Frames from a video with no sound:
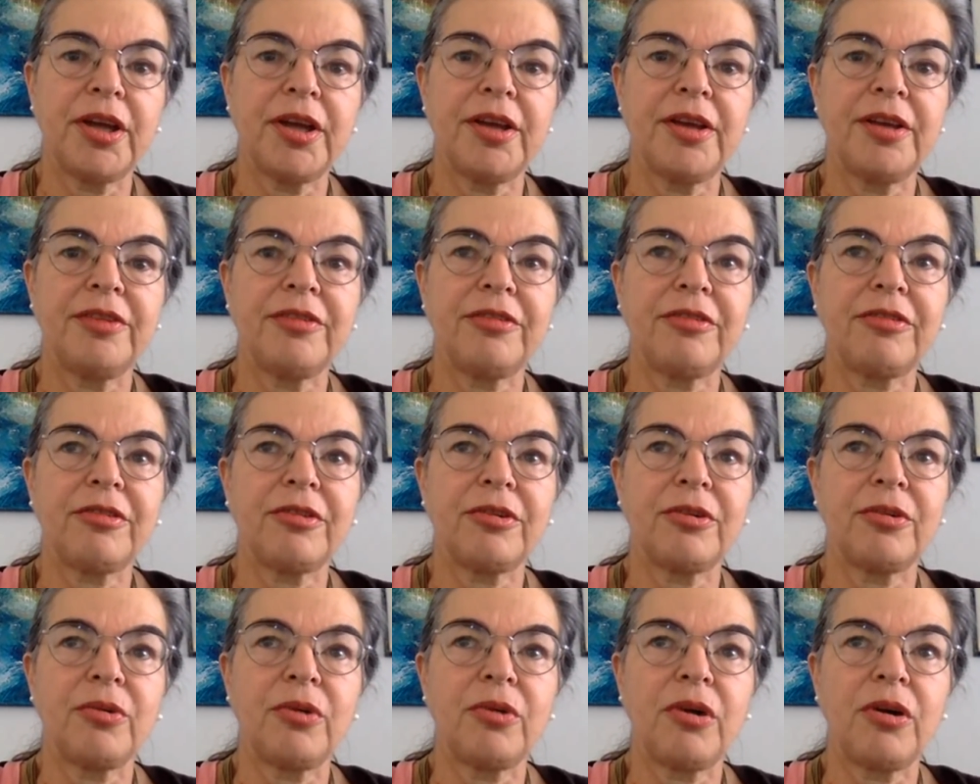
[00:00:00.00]
And
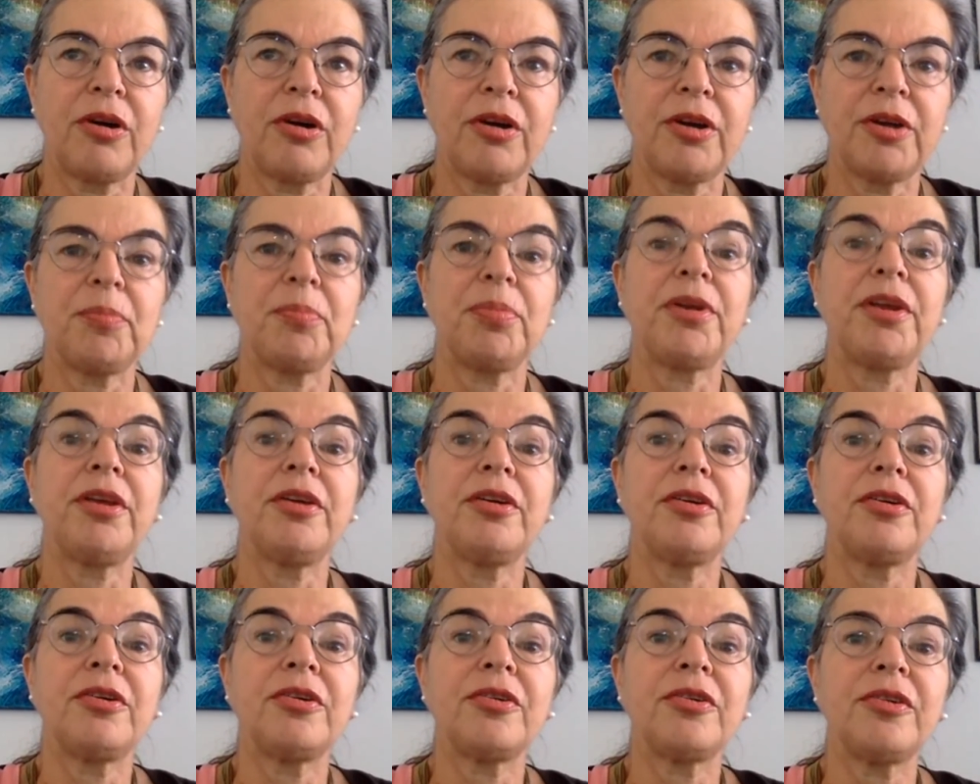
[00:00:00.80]
so on
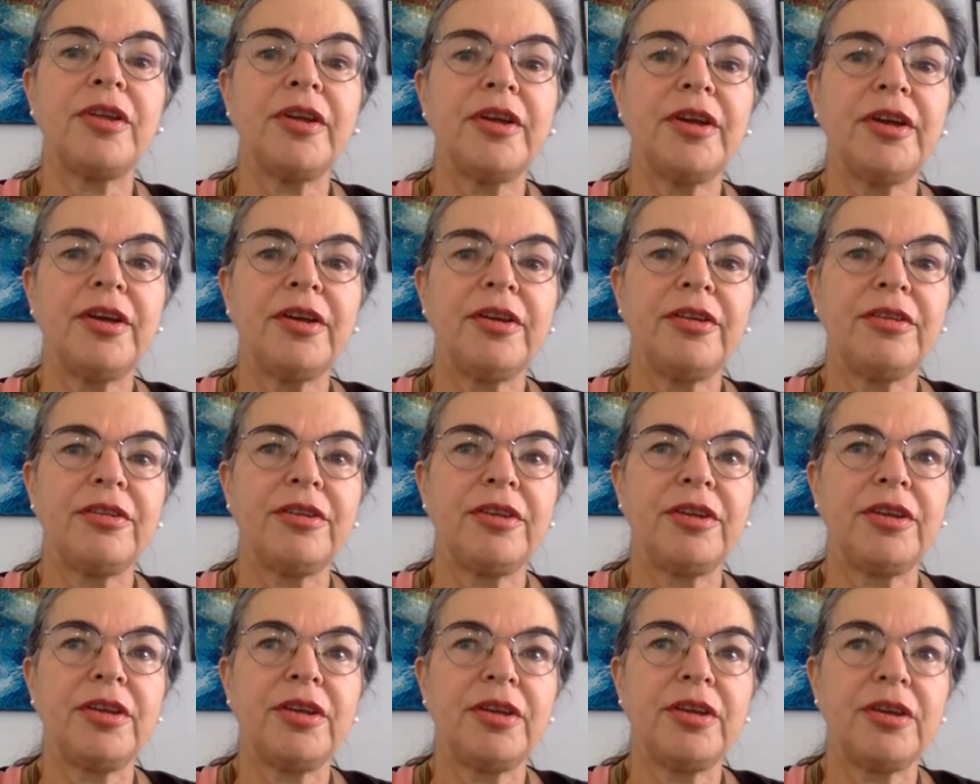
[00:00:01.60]
appeal,
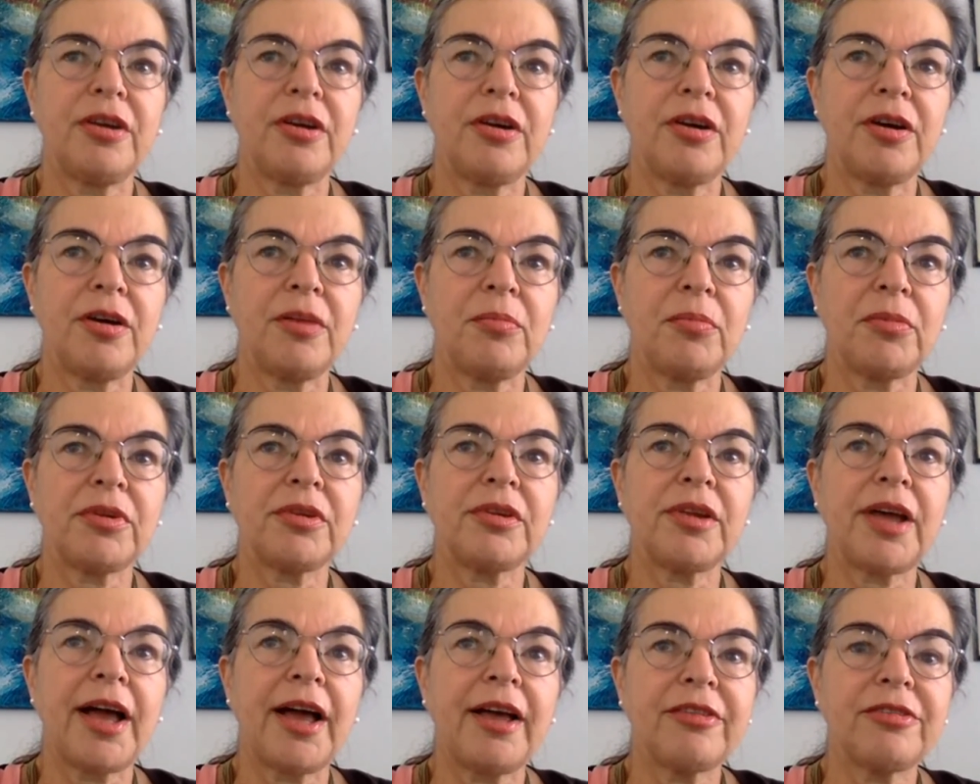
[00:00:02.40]
the
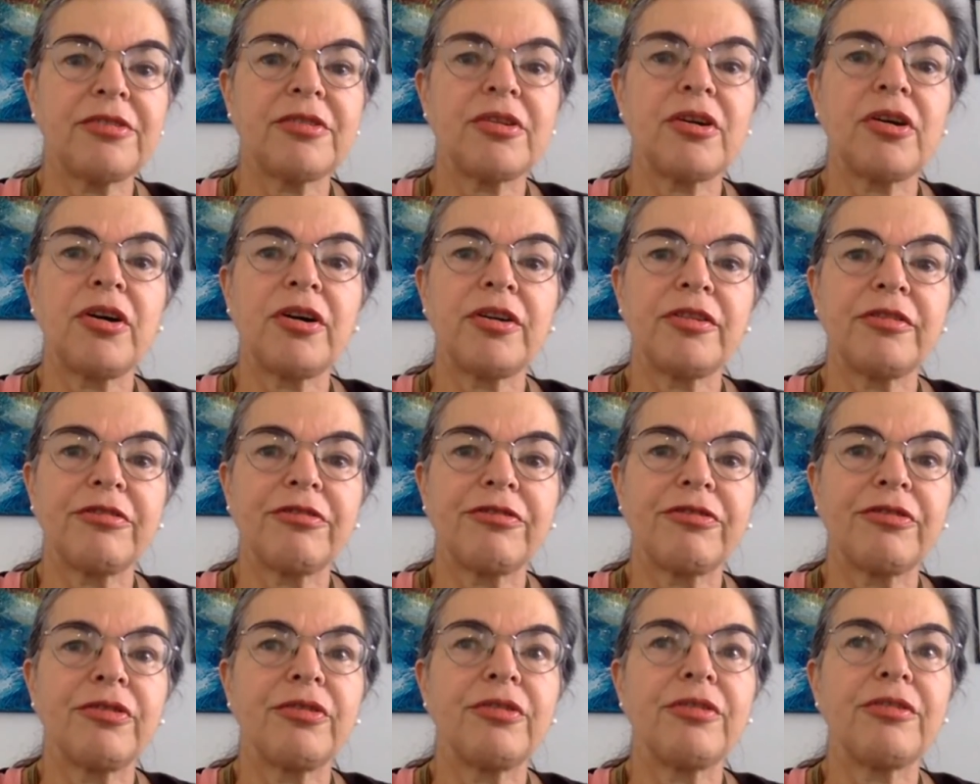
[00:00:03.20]
last on,
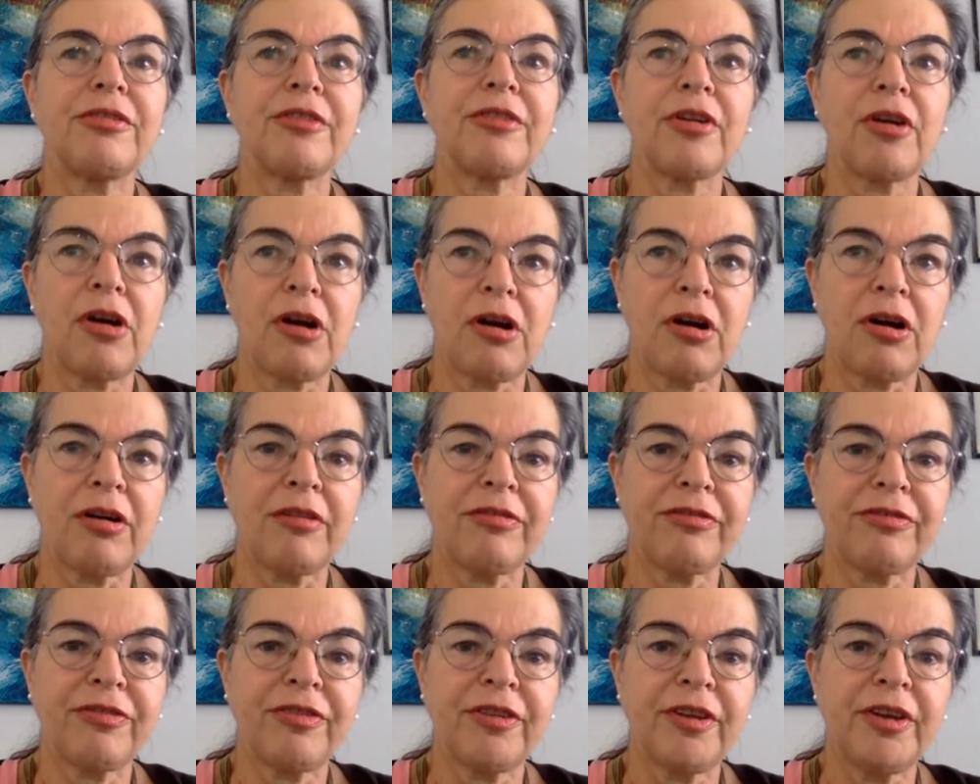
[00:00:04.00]
first
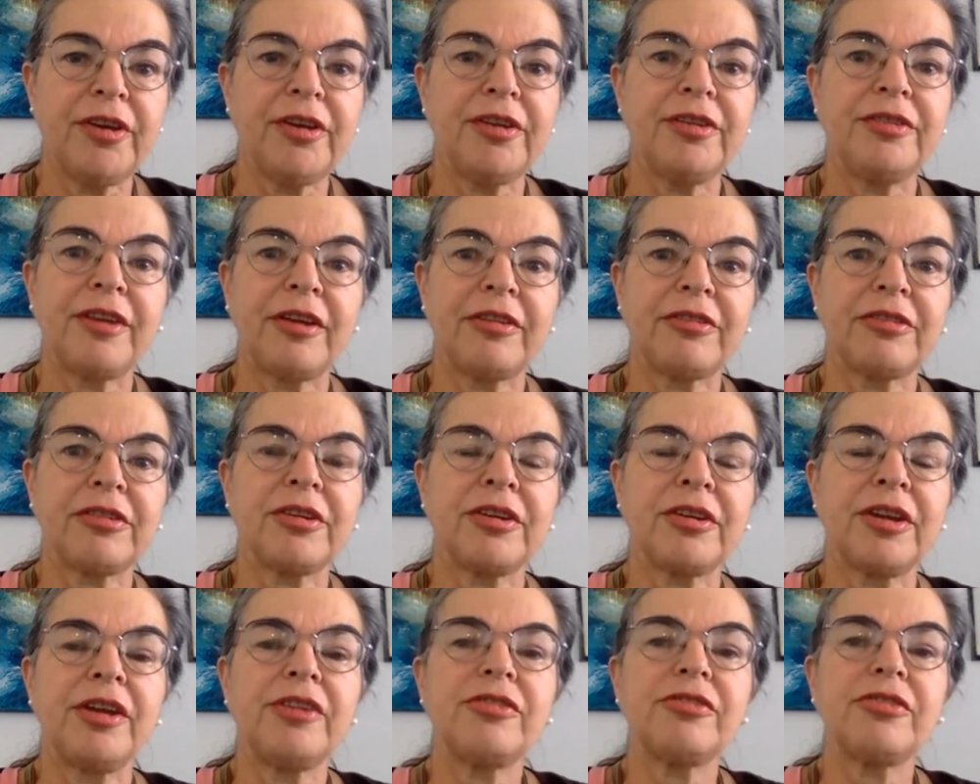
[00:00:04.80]
off
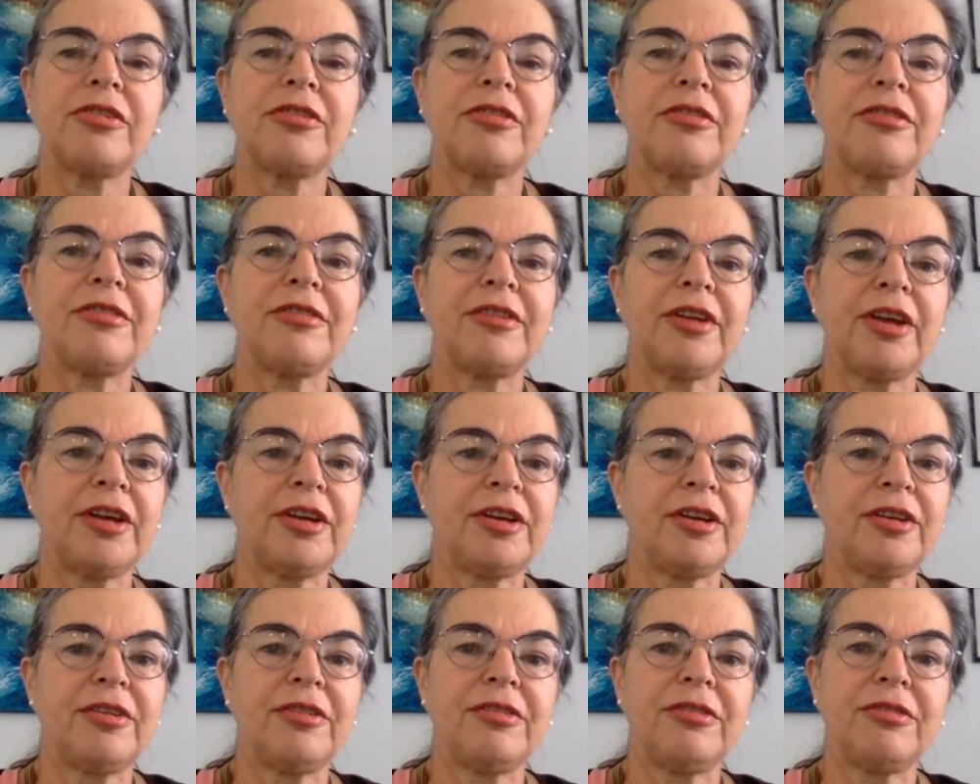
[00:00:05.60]
designation
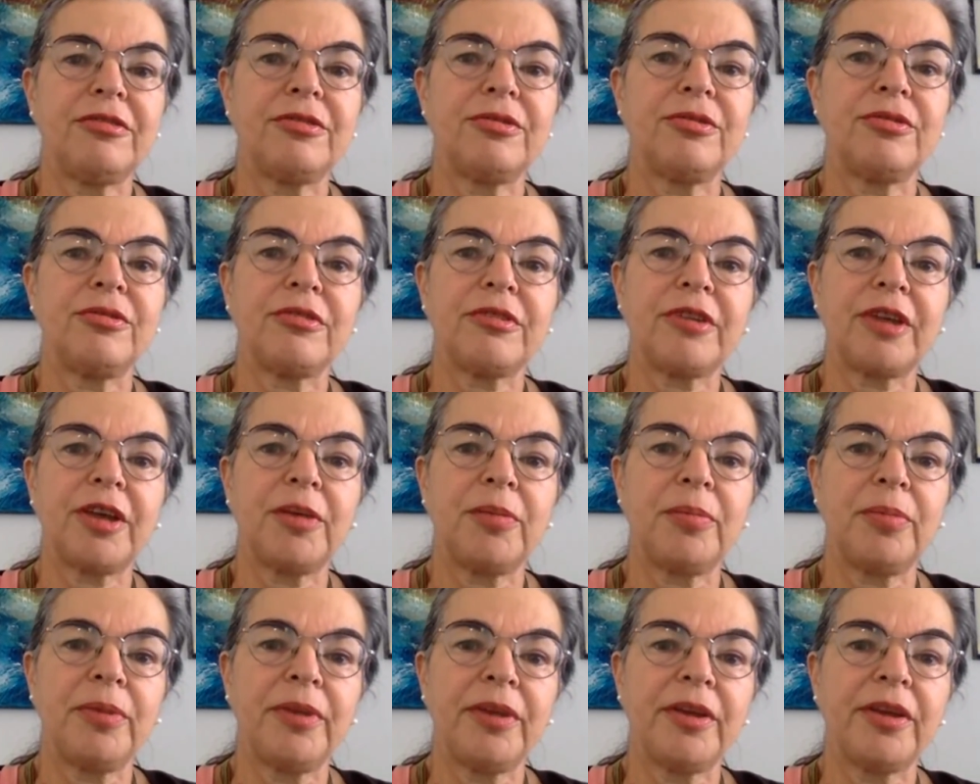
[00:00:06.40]
stayed in the student's
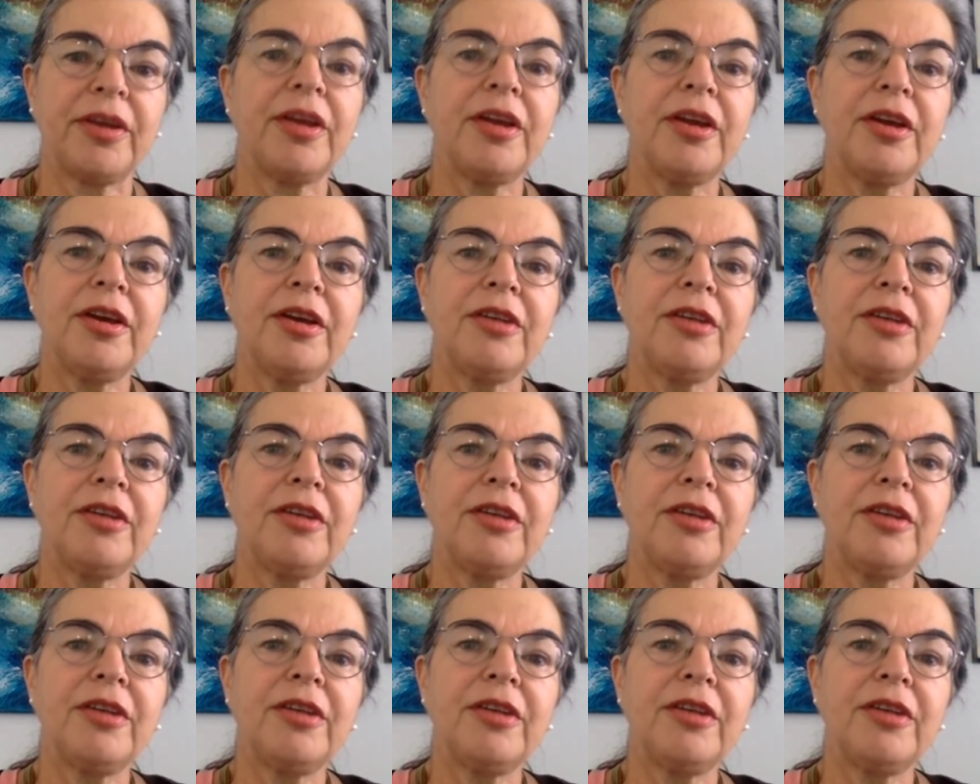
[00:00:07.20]
IEP.